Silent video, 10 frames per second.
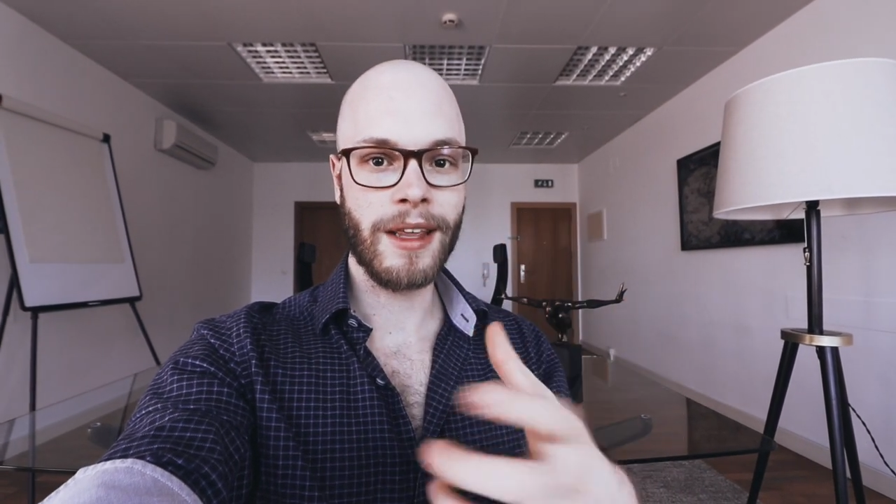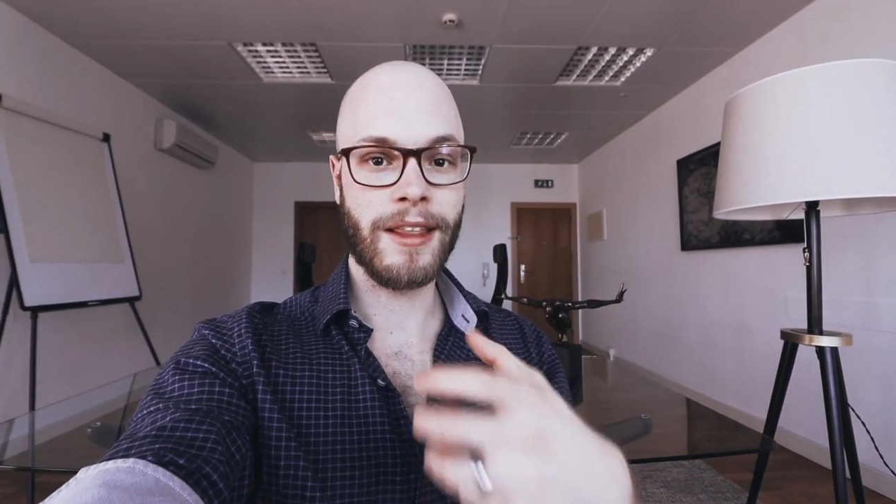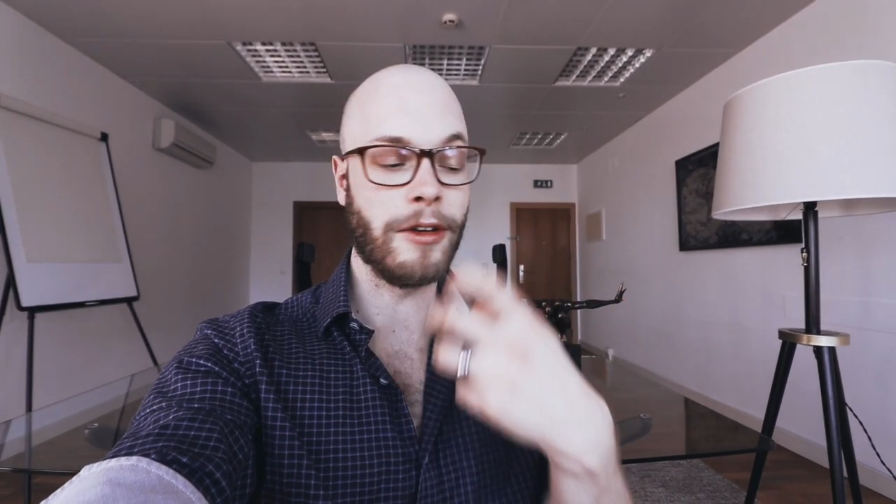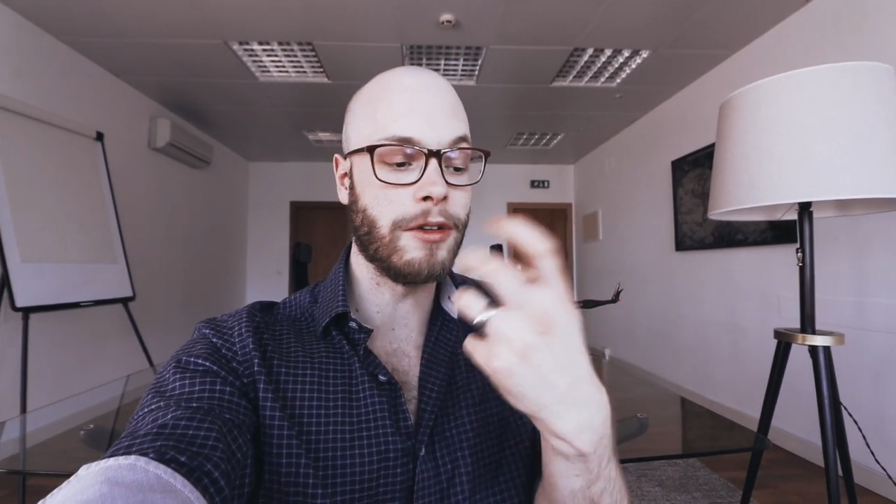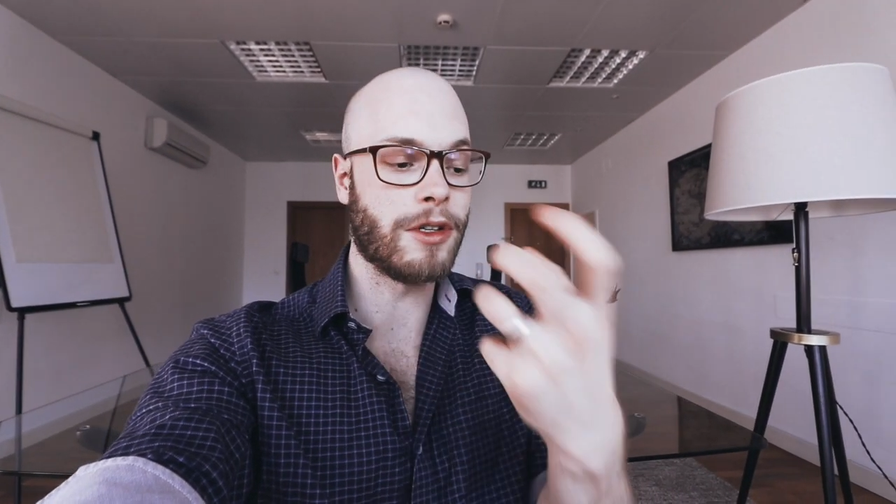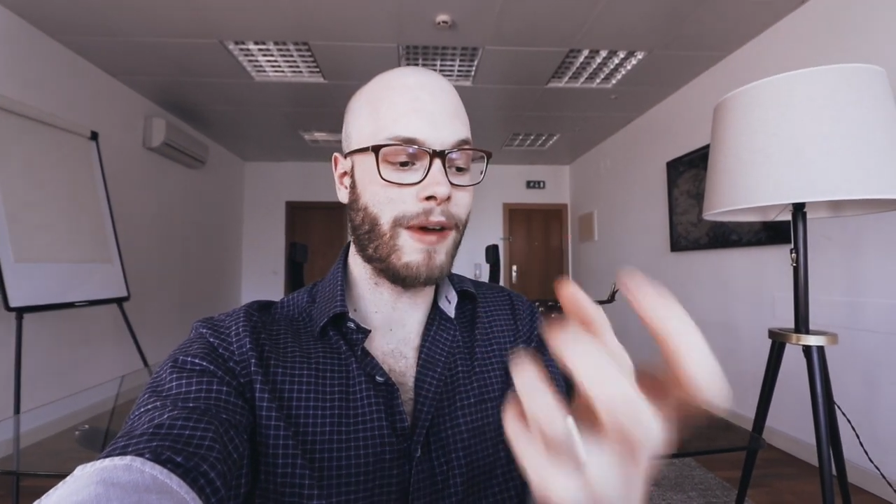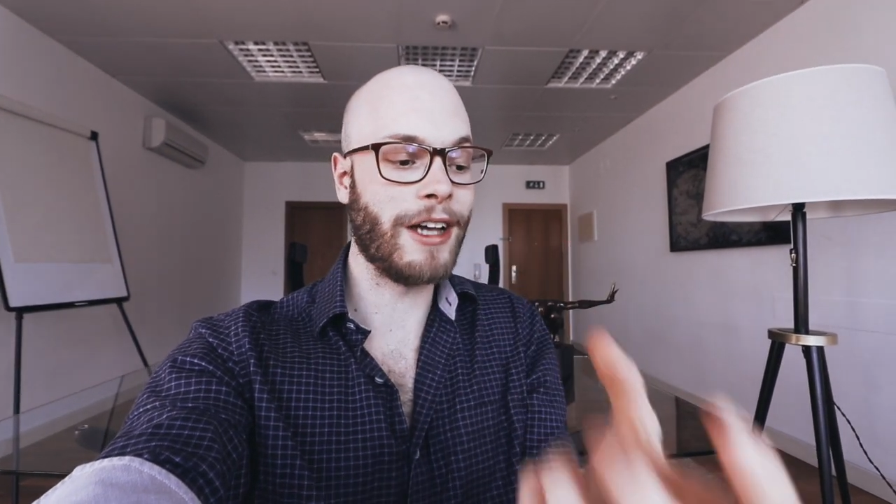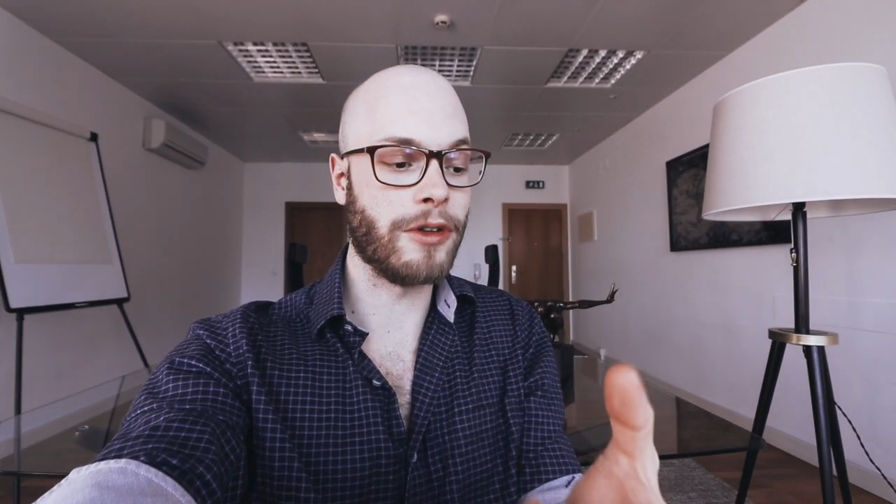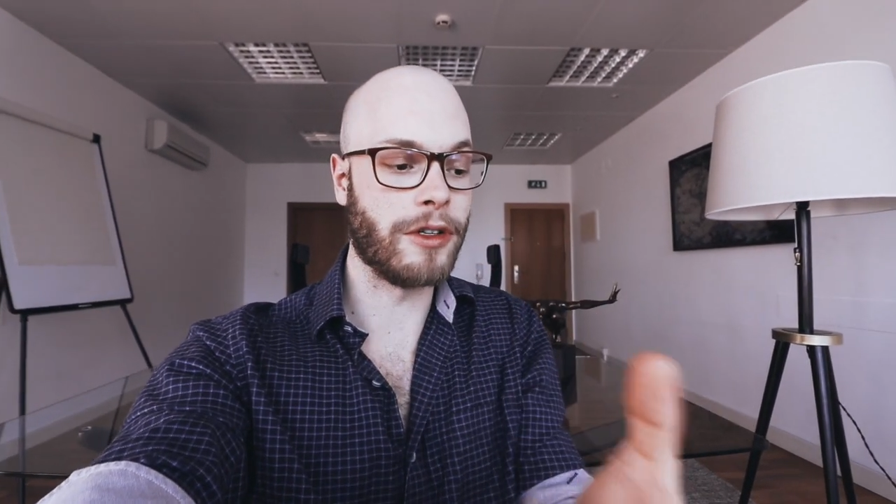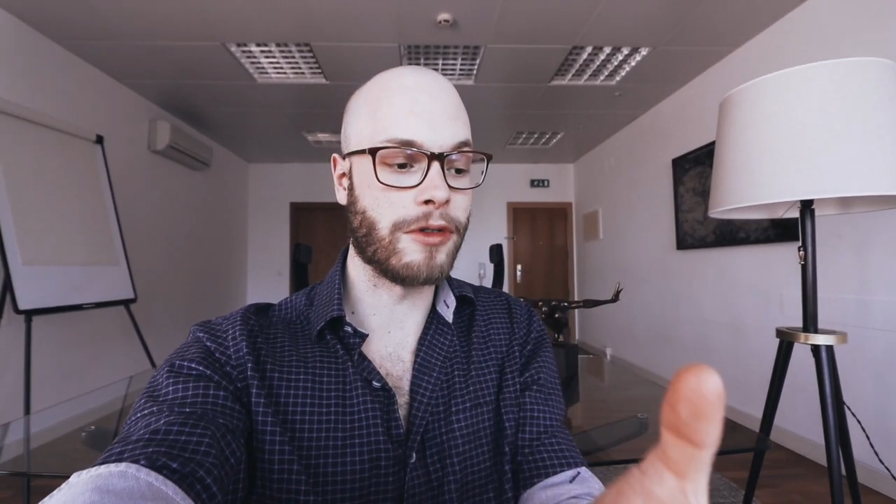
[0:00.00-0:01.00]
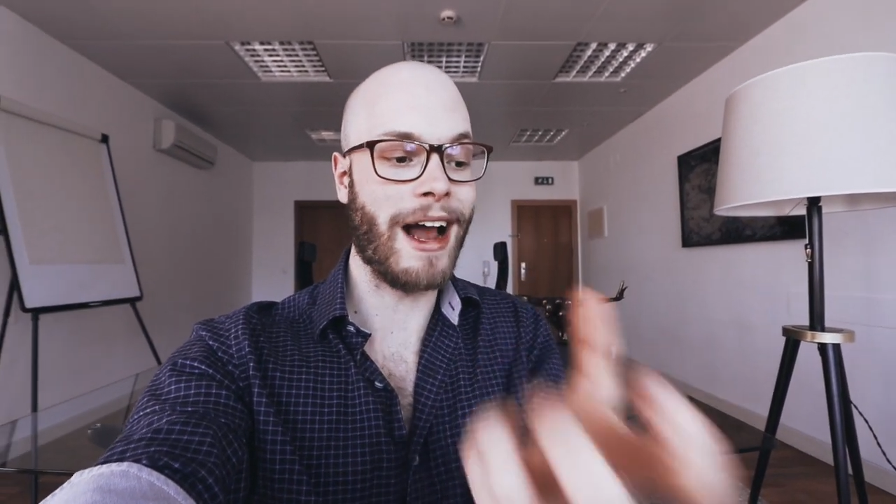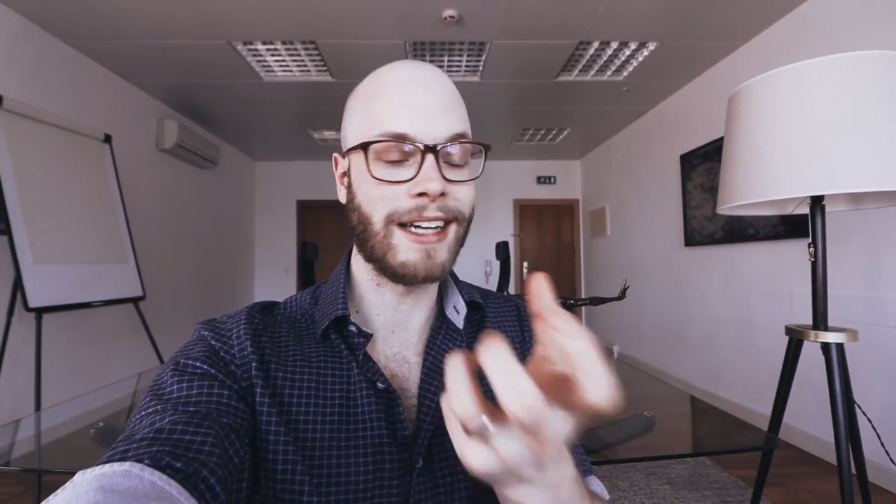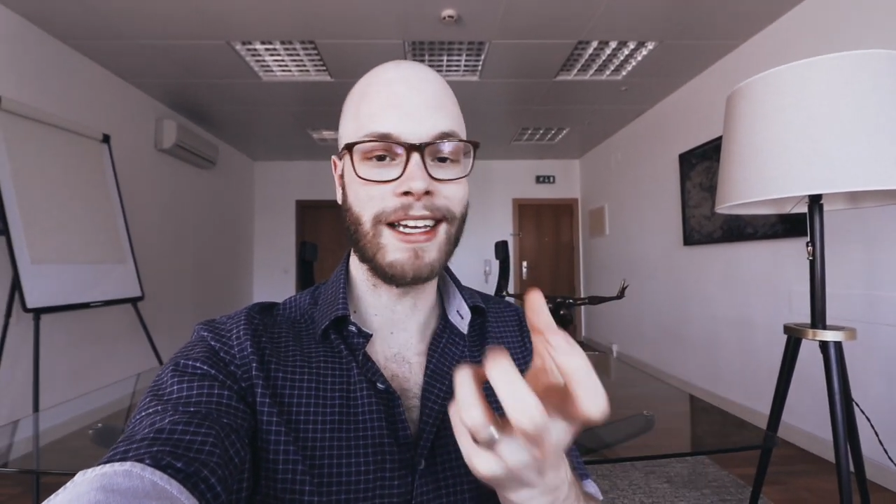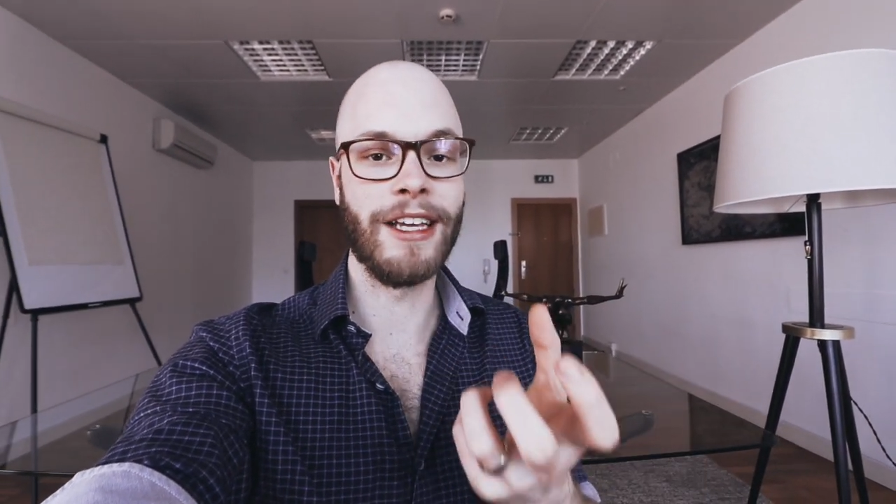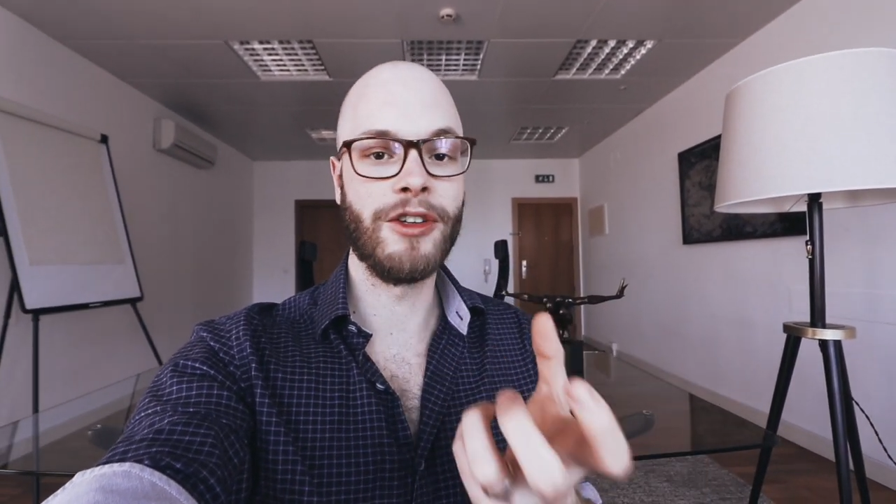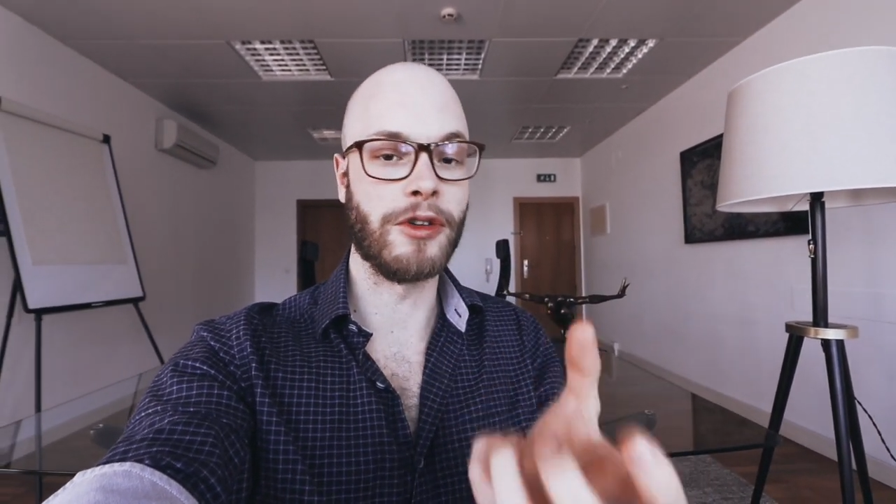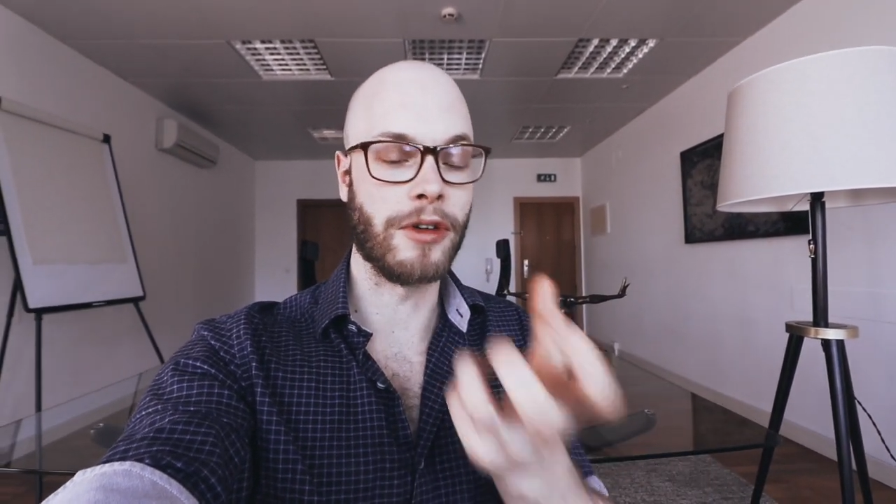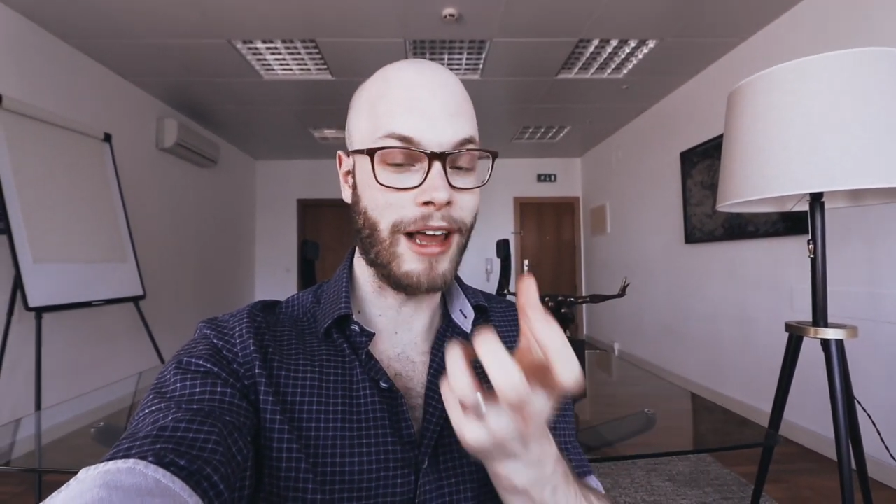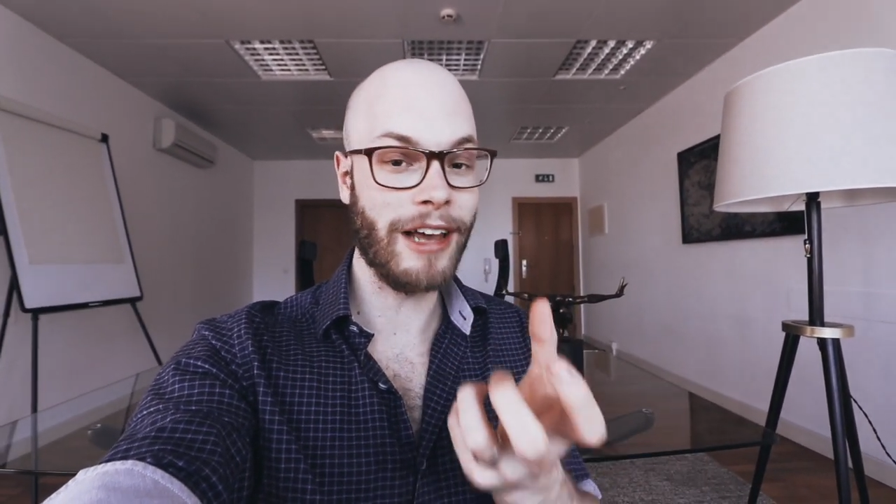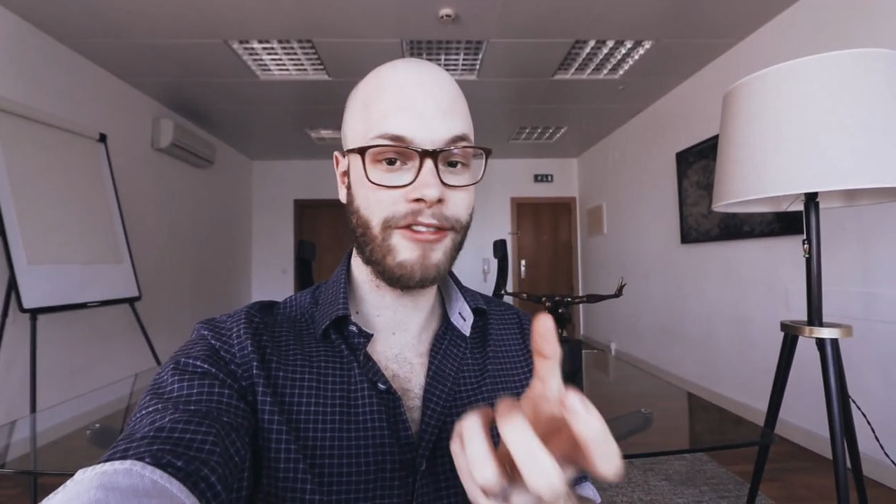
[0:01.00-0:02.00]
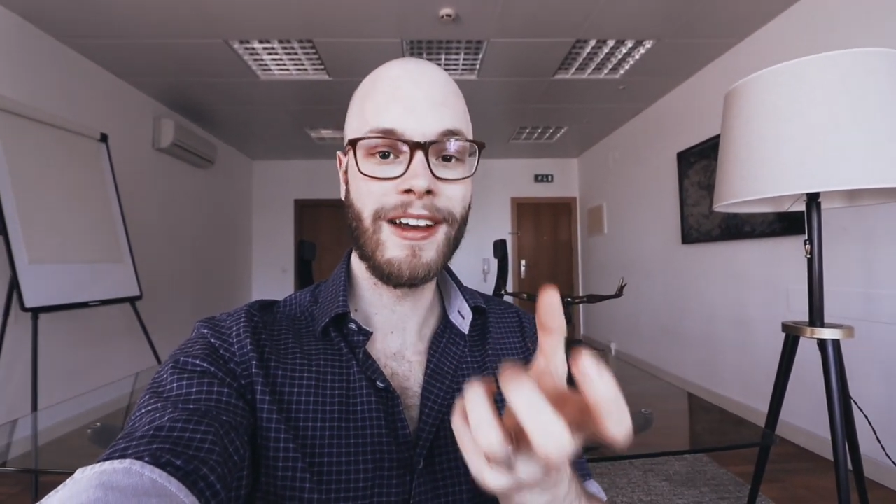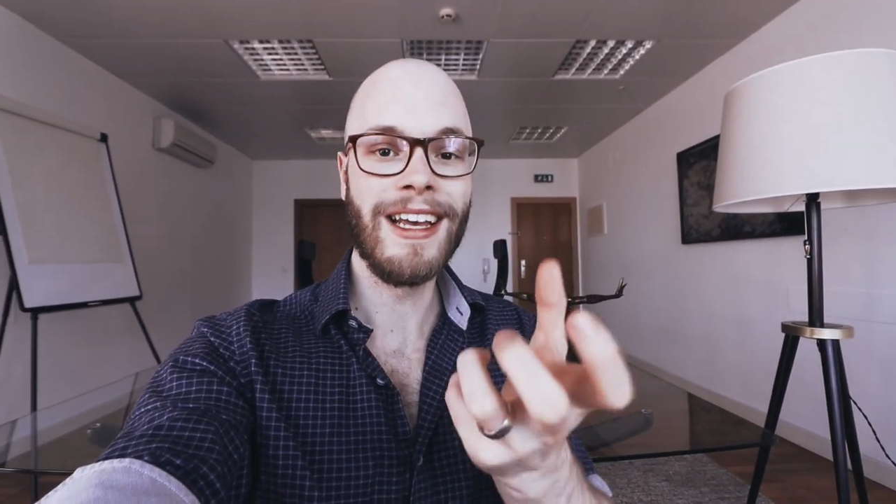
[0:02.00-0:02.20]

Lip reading: that you're trying to attract into your life,